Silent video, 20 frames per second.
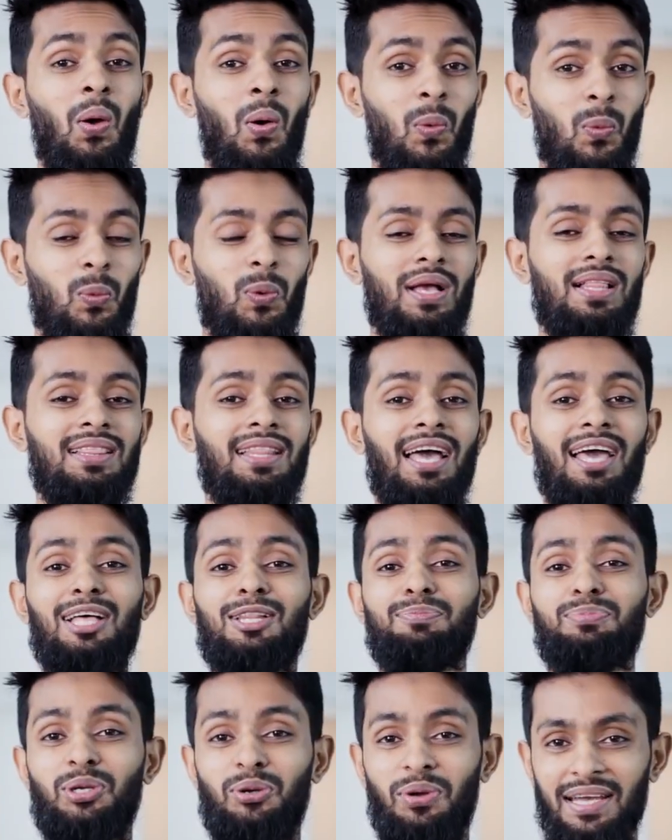will
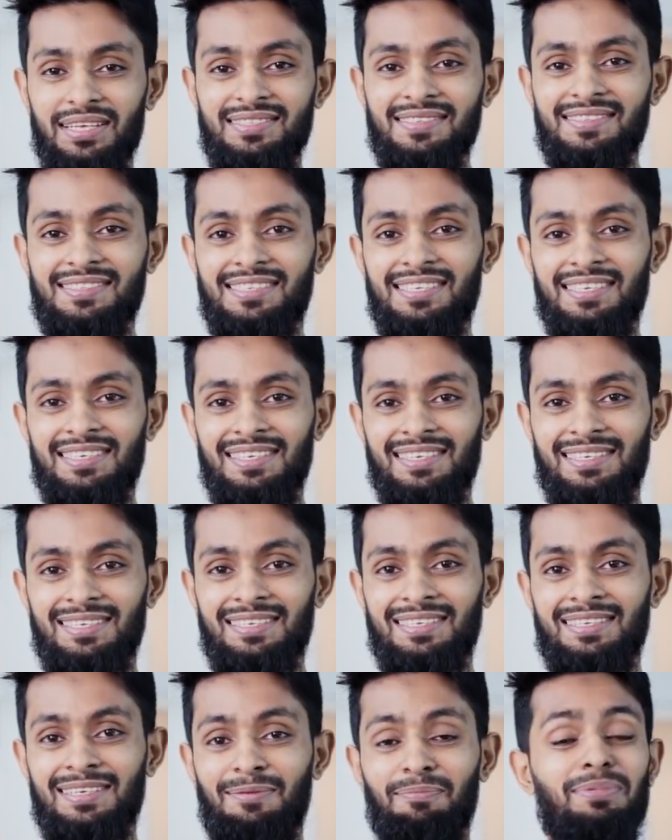help your agency,
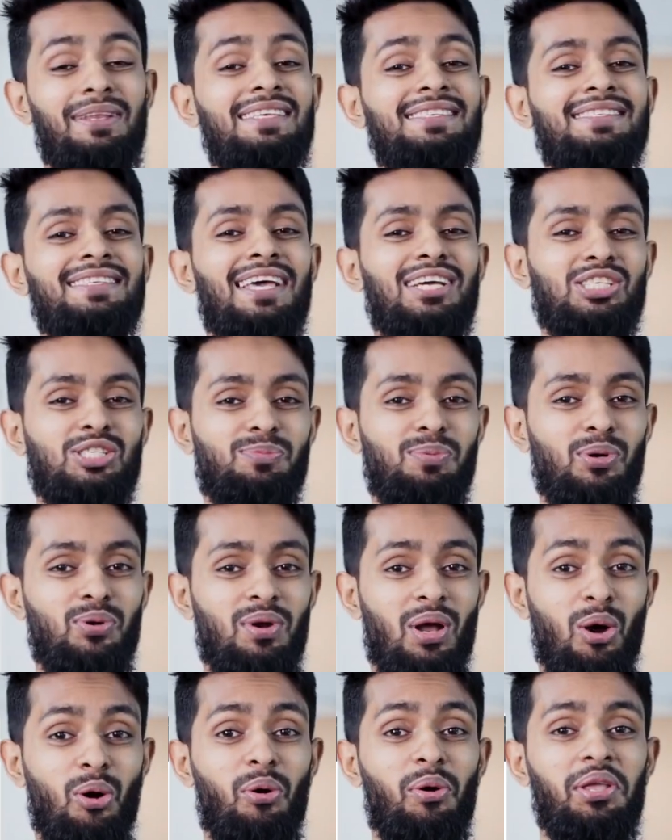please
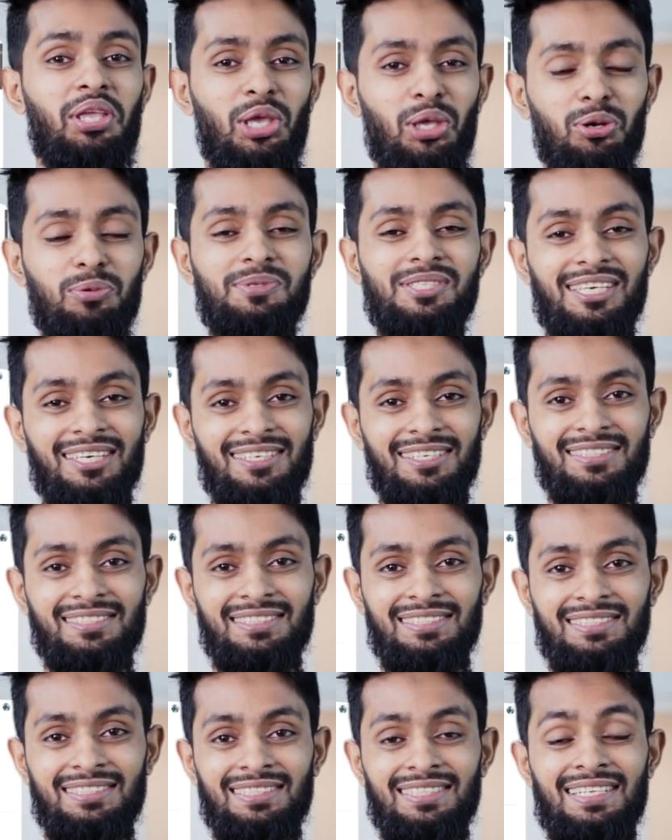explore our YouTube channel
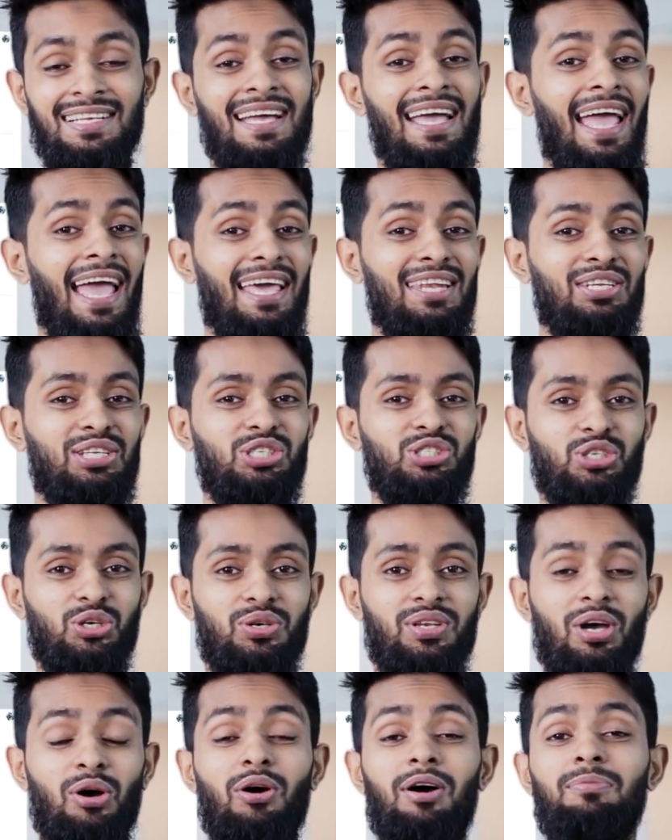and
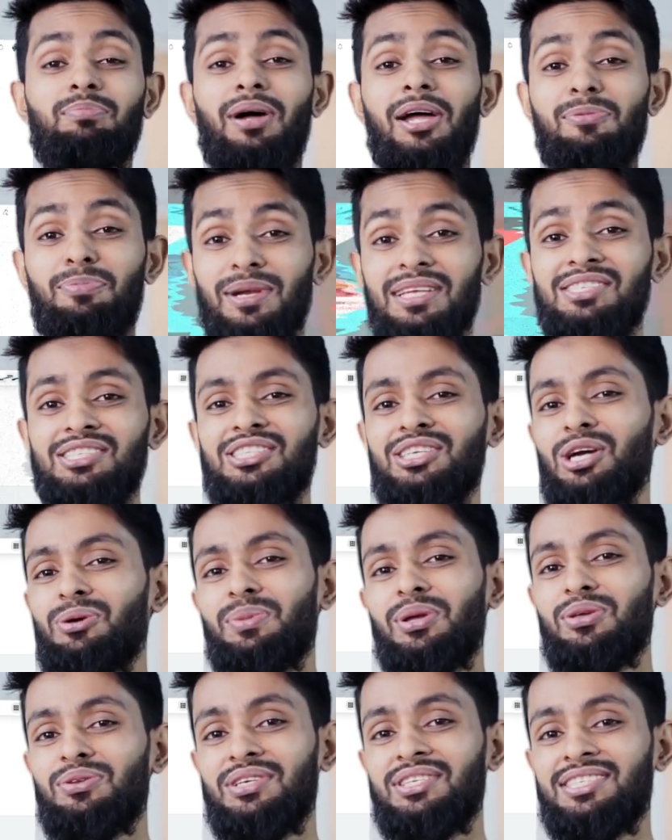join our vibrant
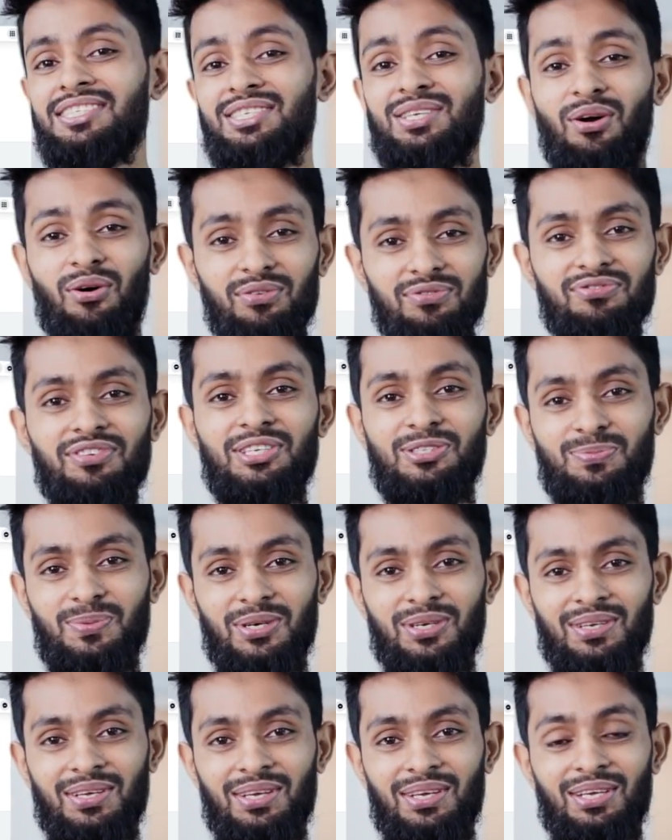community on
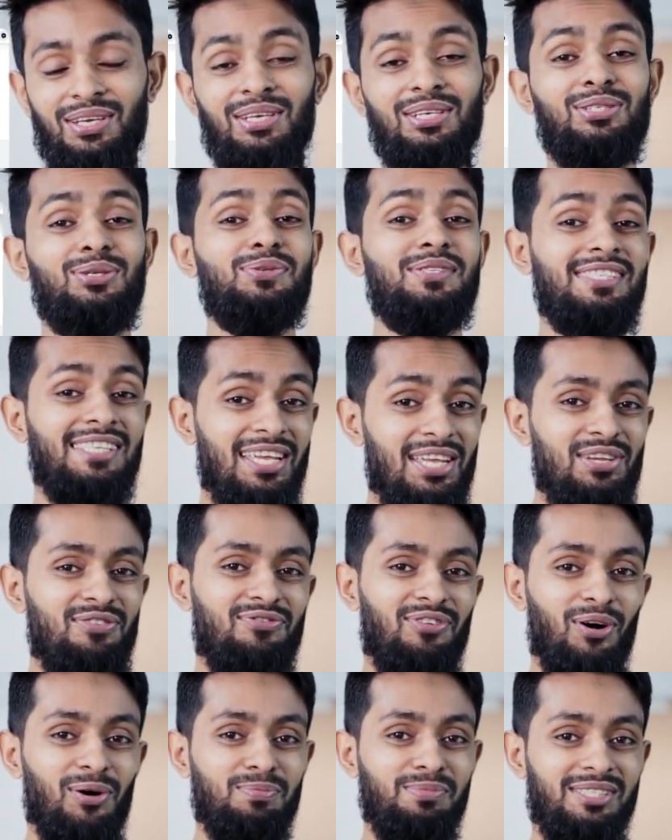Facebook to stay
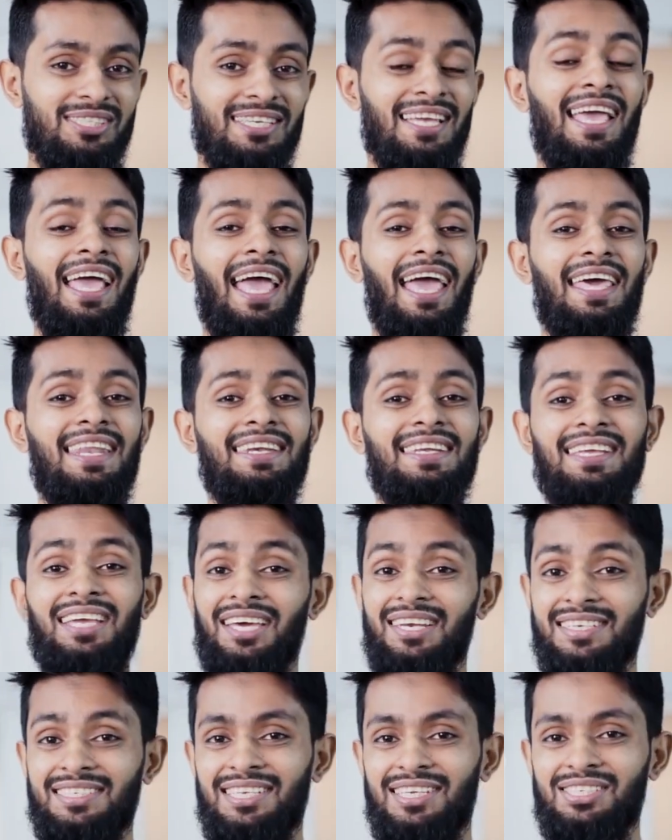informed and
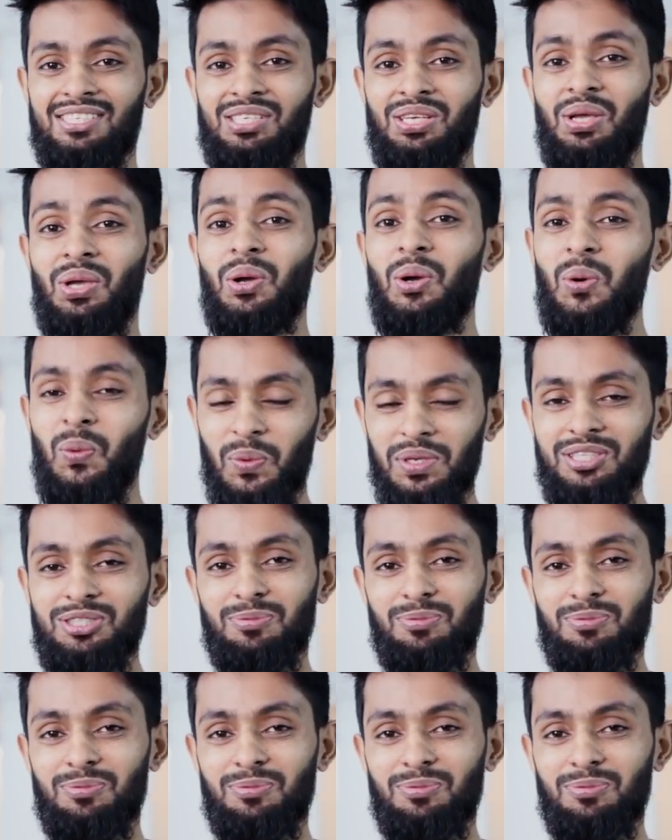connected with